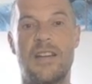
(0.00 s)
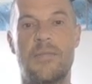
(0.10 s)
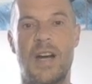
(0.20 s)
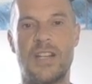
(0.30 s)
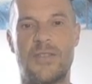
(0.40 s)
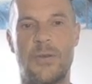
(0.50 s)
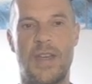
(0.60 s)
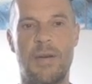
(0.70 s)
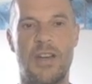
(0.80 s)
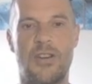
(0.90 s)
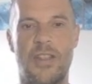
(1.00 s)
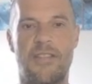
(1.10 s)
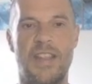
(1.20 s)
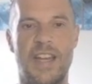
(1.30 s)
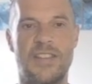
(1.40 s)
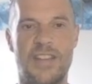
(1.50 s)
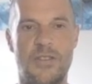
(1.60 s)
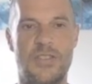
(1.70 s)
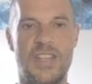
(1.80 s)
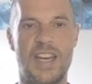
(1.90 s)
Minus 4, there we go, got there in the end. So
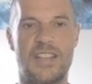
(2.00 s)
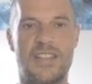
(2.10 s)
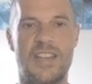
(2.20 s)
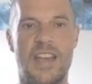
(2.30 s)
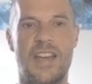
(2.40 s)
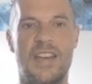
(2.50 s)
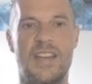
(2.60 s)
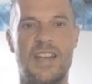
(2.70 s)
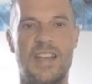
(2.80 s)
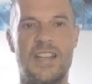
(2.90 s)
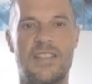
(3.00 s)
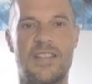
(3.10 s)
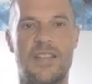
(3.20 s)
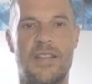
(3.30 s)
6 is